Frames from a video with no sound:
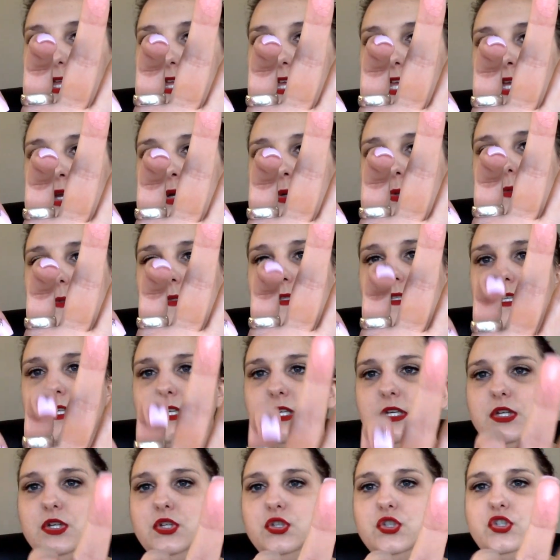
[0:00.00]
Hues.
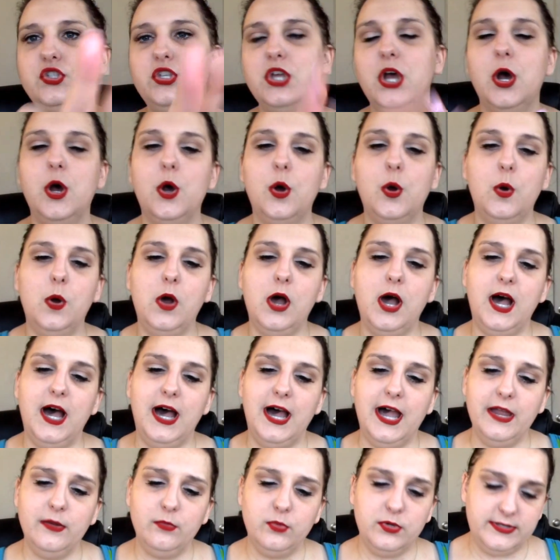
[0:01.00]
So
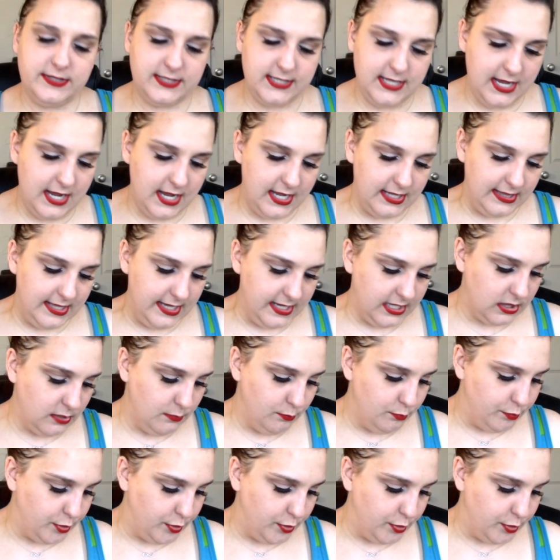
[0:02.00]
I would say I like them